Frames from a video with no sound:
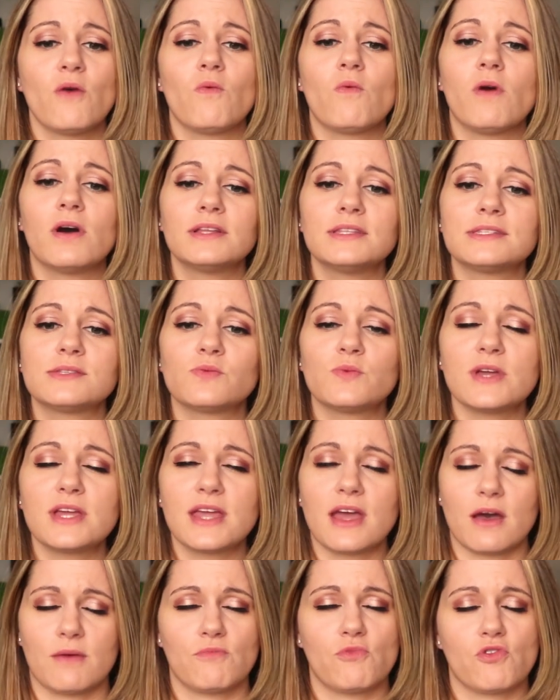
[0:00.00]
Once we
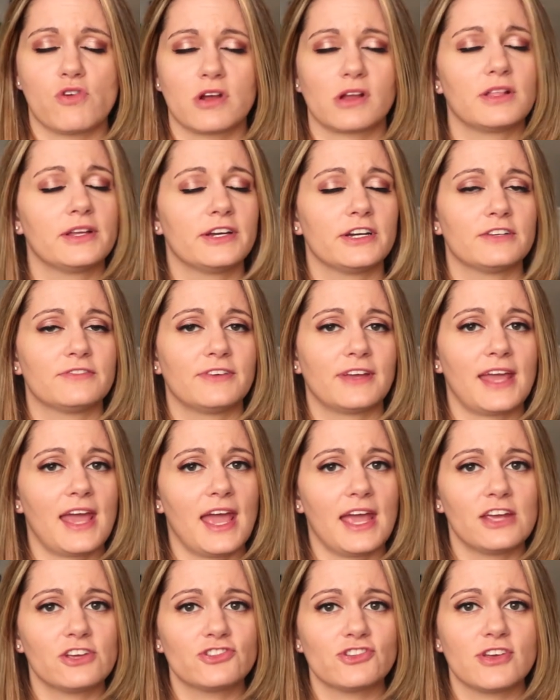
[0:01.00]
get more
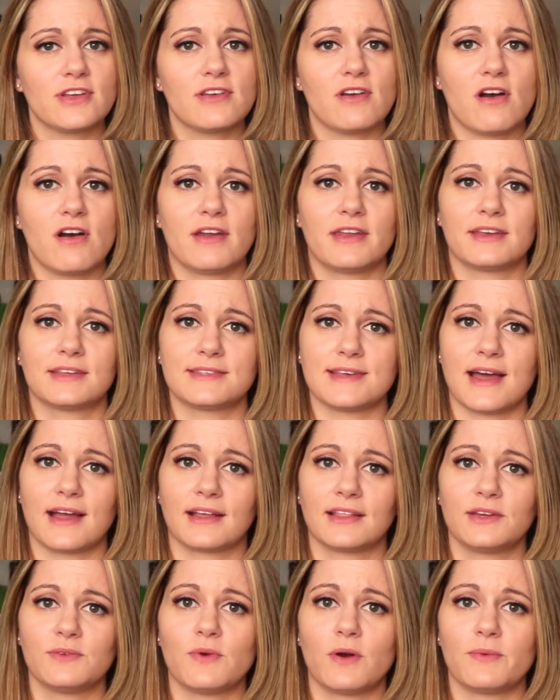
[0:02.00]
clarification on
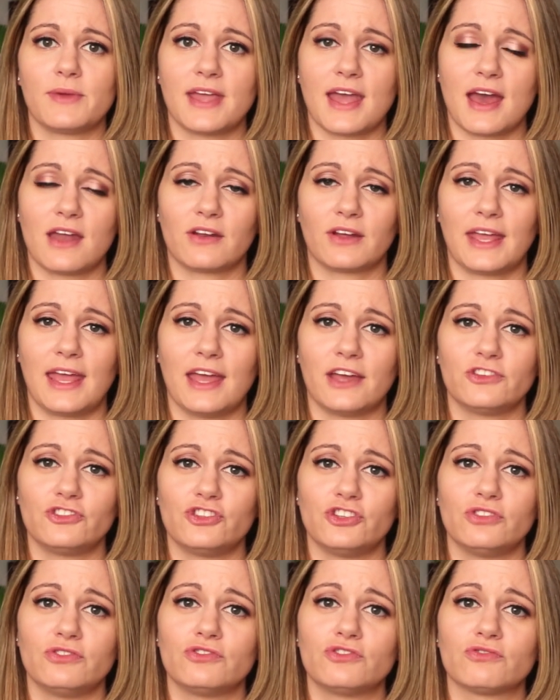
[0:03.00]
exactly what we can or can't
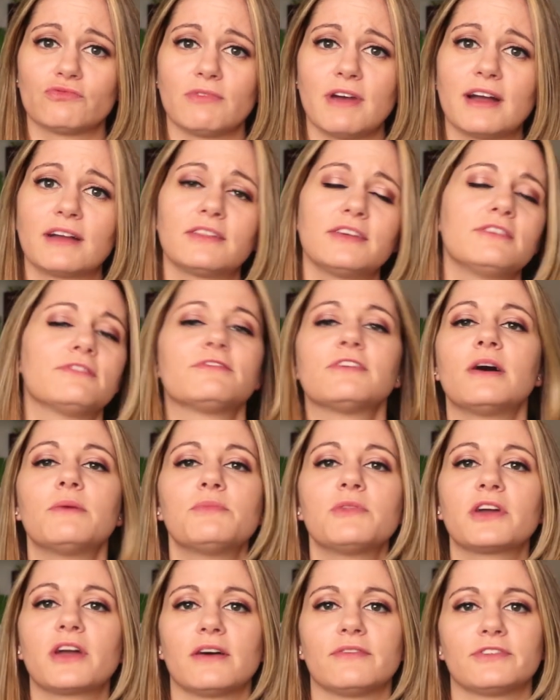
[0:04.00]
do directly from
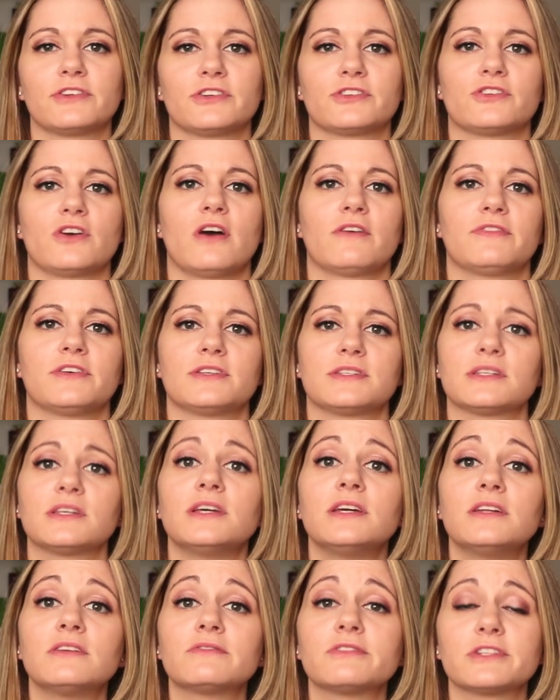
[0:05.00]
the governor's office
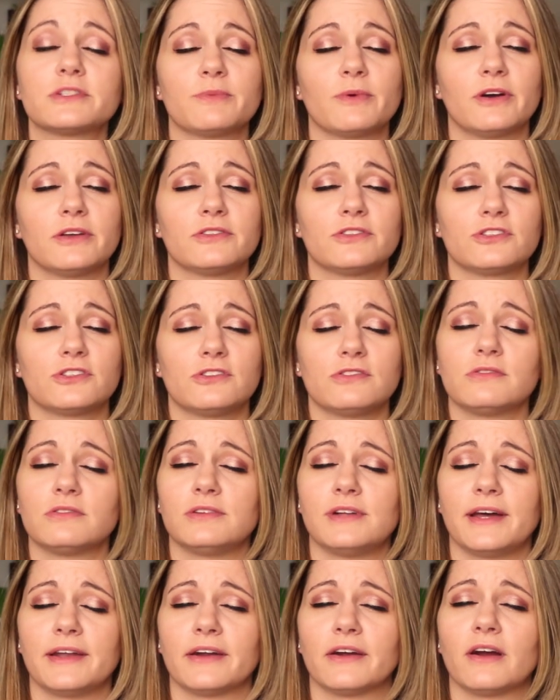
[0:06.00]
in response to the
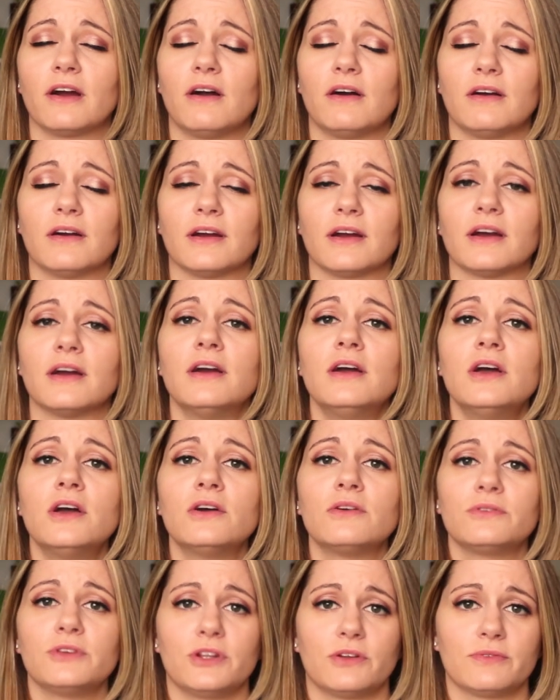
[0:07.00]
letter our
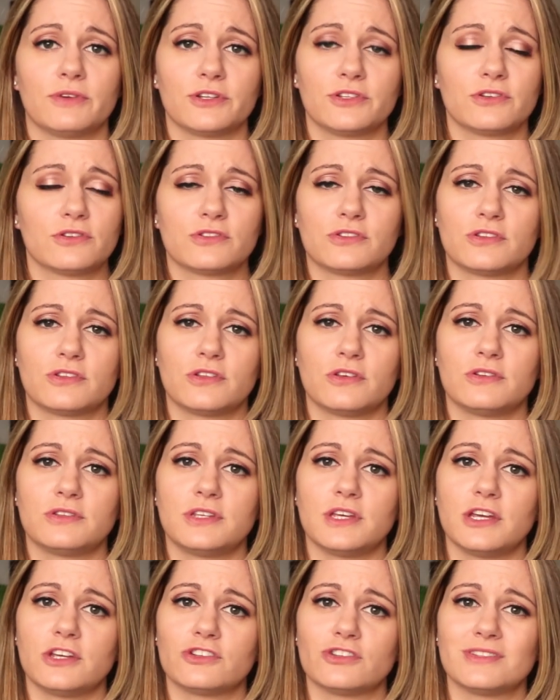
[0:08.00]
you know, Realtors
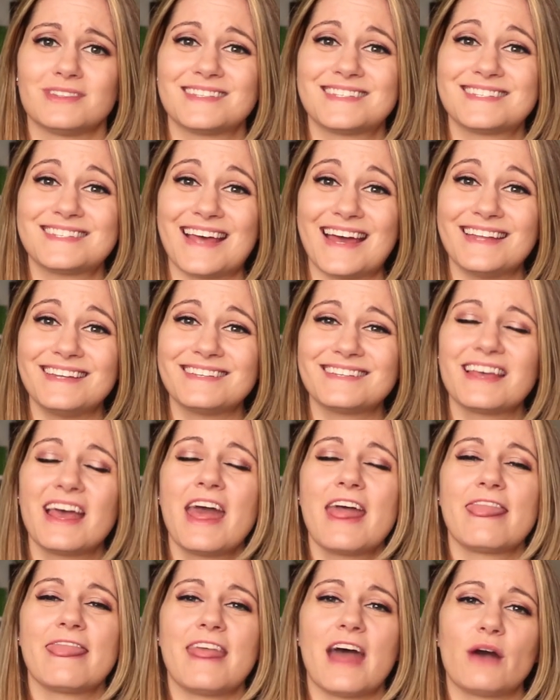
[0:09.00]
Association sent,
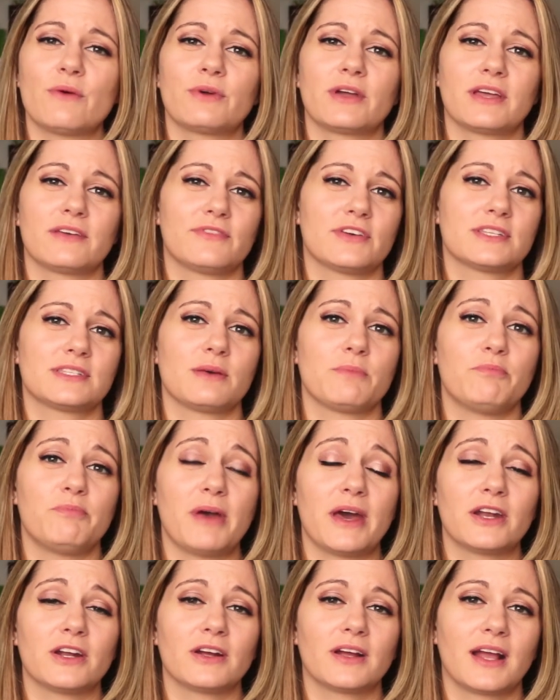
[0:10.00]
that will give us a
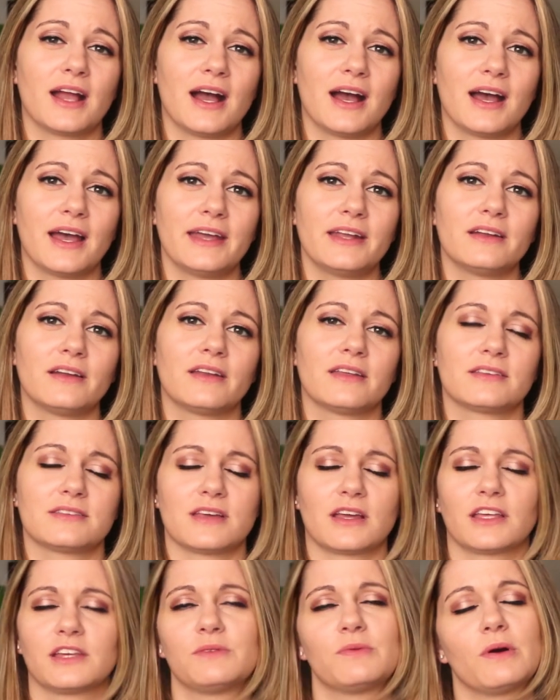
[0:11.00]
better guide on
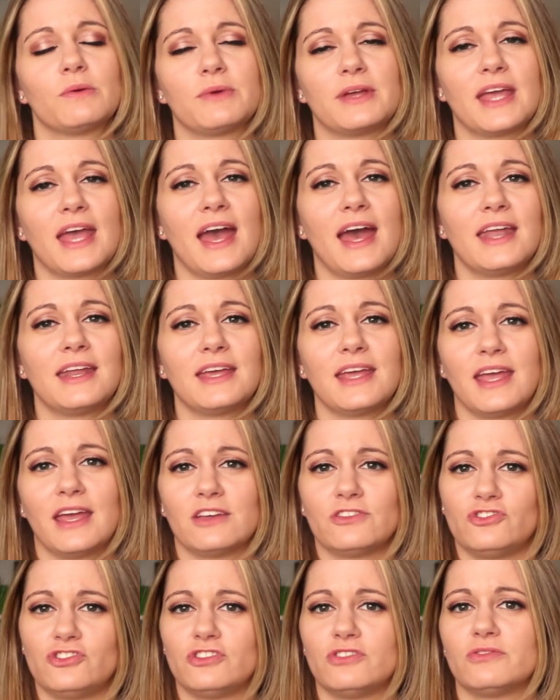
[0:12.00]
exactly what we can and
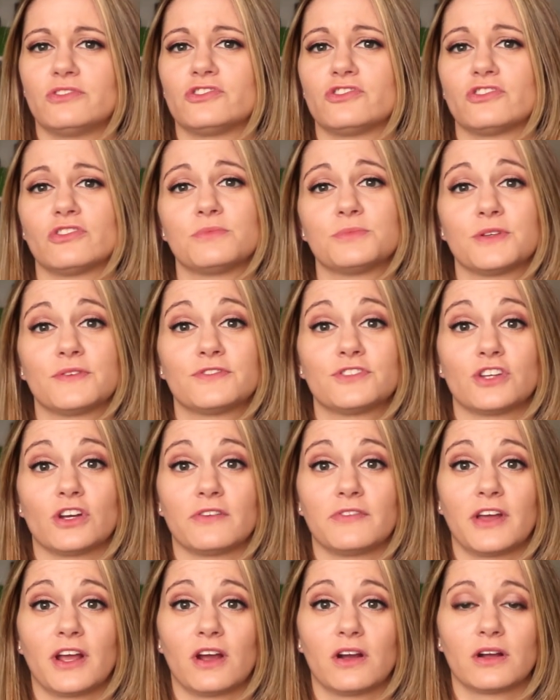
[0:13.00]
can't do in terms of
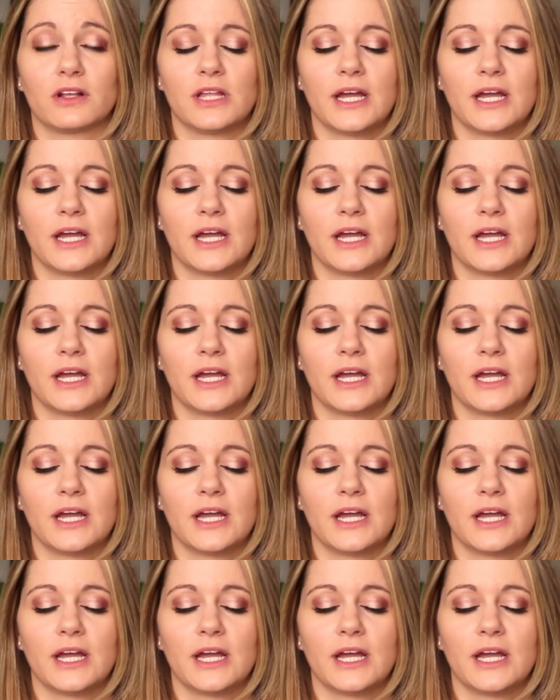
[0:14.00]
serving our